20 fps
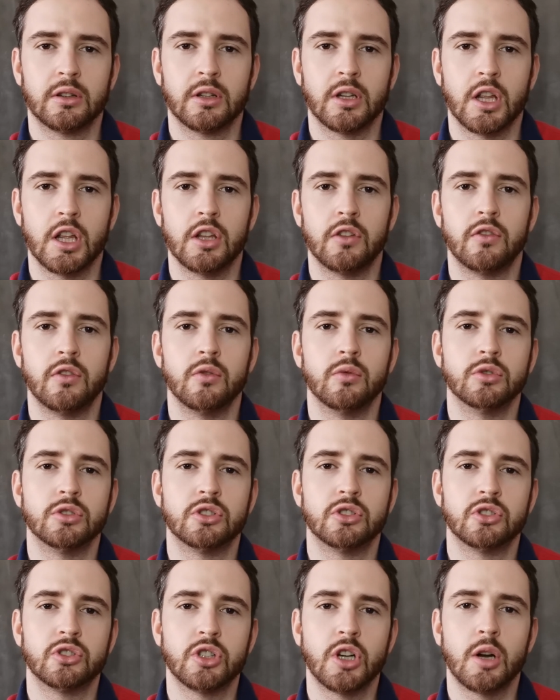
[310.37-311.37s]
if you would
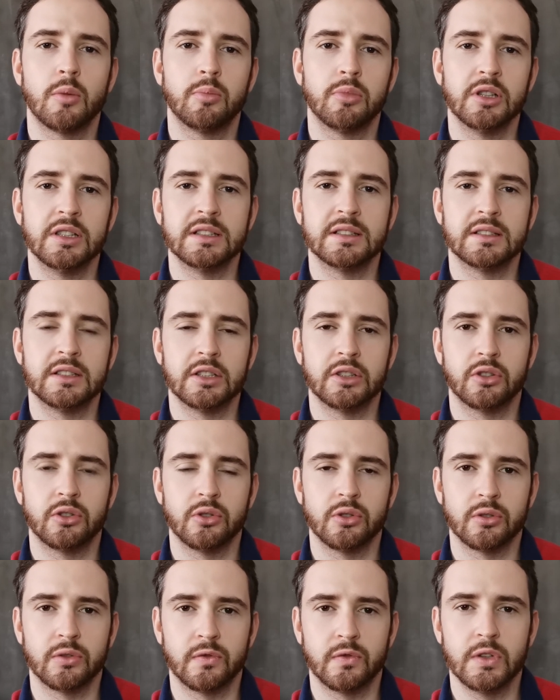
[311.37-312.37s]
stop listening to
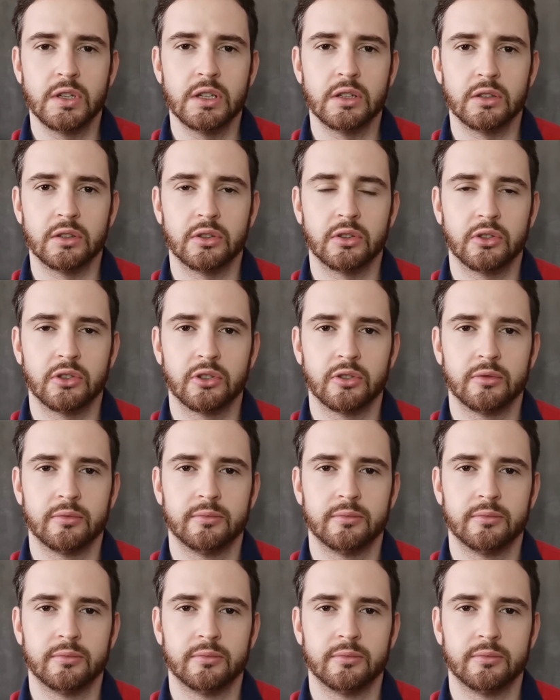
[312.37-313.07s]
your fears?